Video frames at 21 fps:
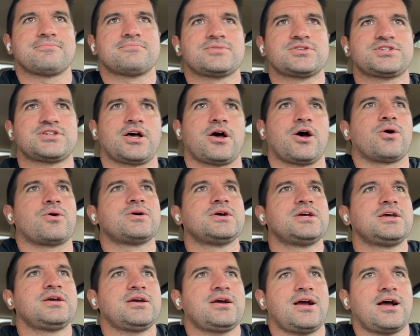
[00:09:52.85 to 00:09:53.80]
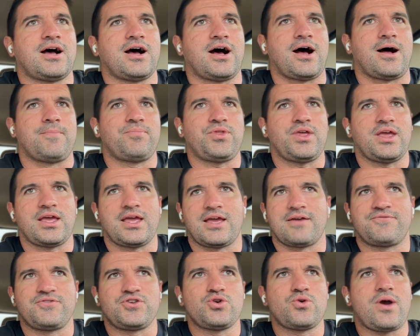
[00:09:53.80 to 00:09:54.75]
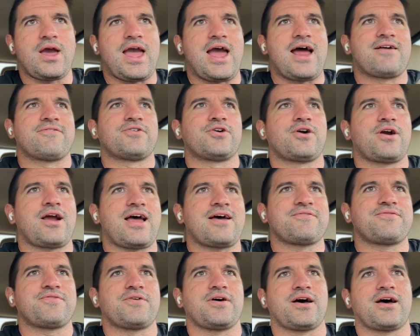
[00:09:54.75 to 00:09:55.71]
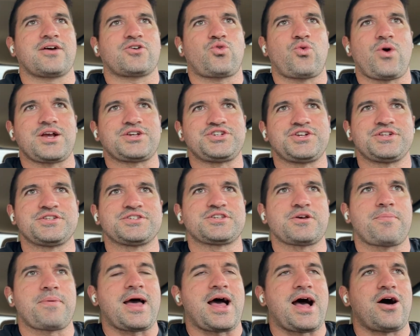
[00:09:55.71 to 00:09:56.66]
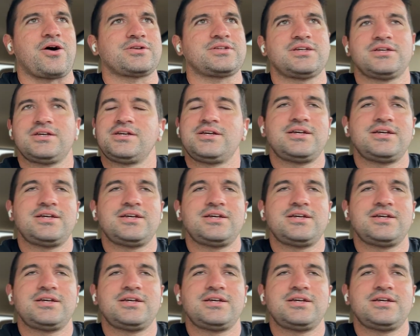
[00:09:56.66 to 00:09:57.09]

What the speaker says: So if you ever have questions about